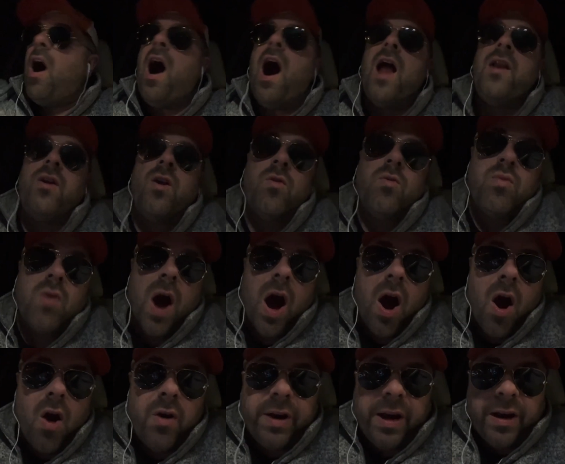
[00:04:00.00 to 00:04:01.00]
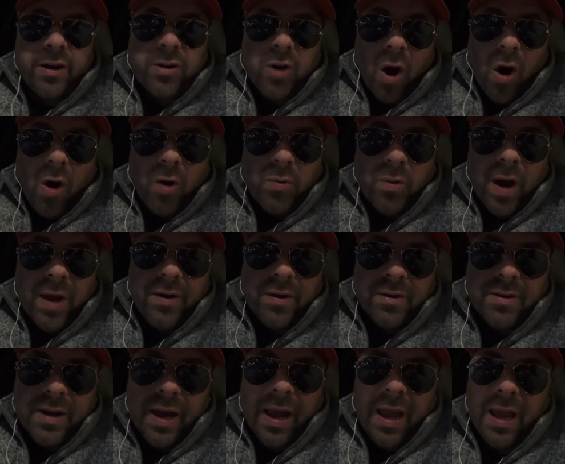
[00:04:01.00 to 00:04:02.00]
On the road in a cold
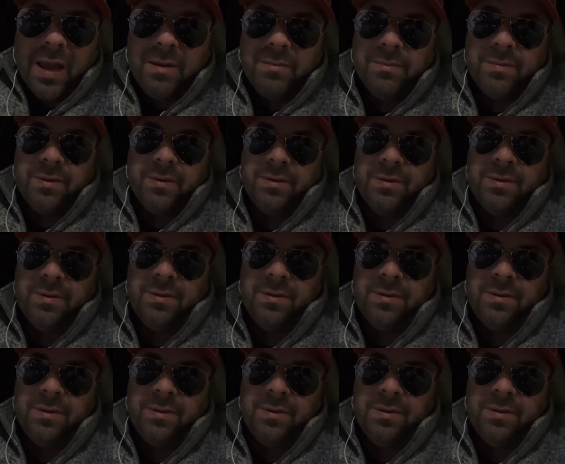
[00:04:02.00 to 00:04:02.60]
weather game.